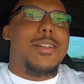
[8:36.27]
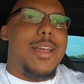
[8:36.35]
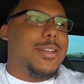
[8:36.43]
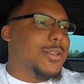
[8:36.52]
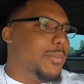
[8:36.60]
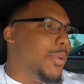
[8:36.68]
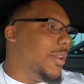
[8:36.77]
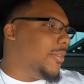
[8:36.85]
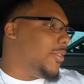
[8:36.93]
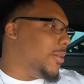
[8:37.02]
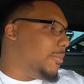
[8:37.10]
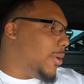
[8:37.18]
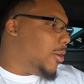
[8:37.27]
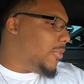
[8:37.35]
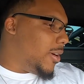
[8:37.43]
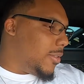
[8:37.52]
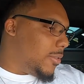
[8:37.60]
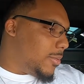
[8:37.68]
That's the benefit,
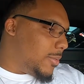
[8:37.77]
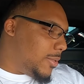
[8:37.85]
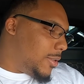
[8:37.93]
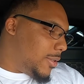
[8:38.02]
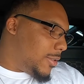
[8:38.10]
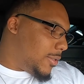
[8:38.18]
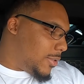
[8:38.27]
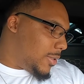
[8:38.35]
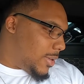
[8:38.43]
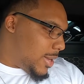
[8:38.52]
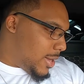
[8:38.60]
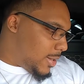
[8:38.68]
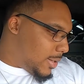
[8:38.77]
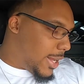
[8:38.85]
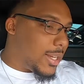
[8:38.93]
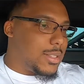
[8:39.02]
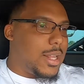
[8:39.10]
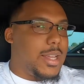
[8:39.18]
both of them. This
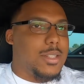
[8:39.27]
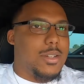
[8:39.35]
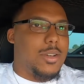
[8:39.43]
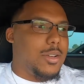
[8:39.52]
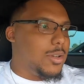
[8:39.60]
thing is nice though.